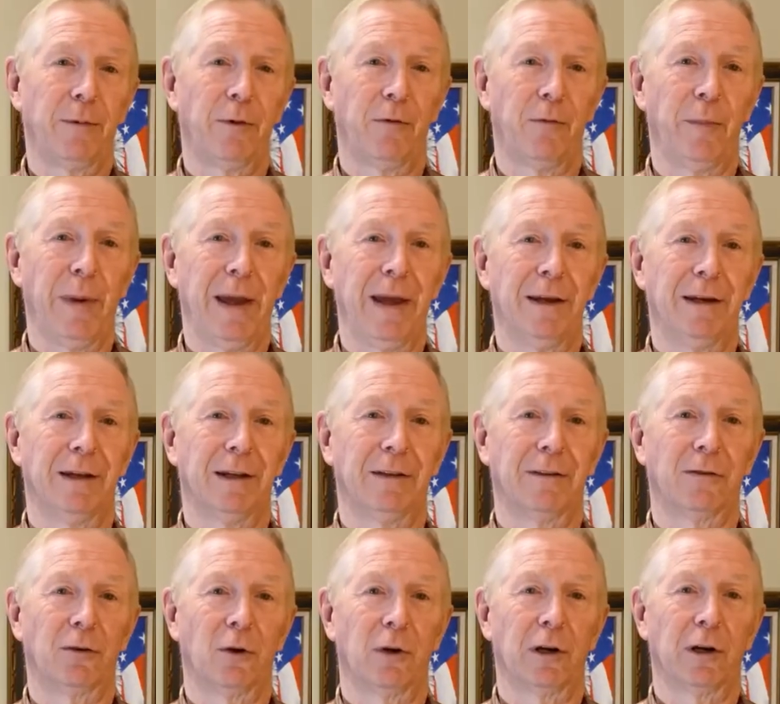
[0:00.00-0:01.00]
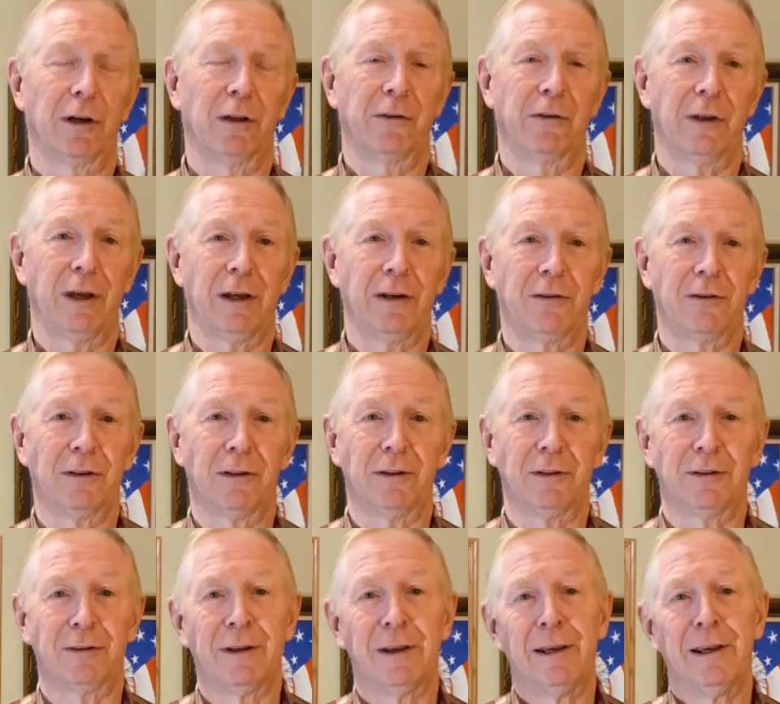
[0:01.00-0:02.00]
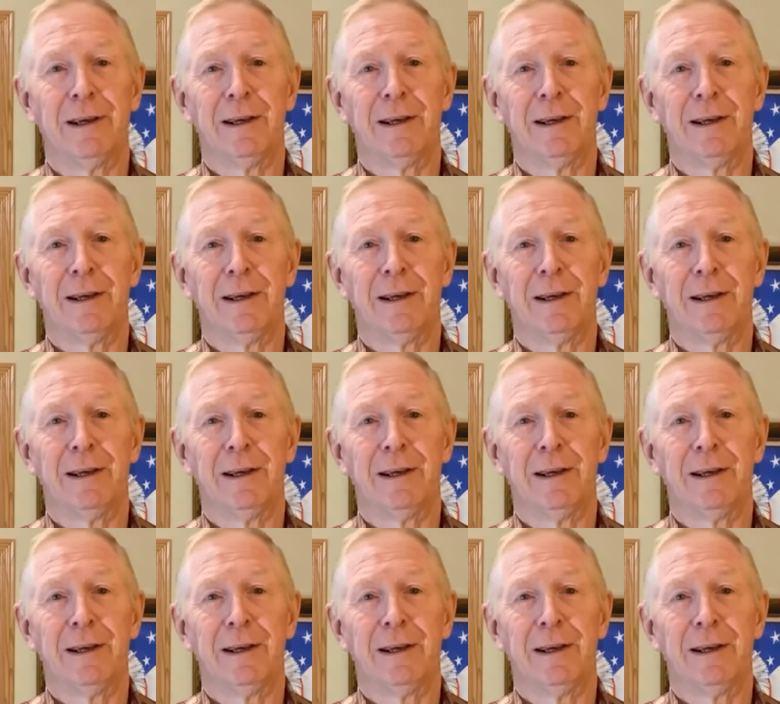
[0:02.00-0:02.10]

of maintenance organizations,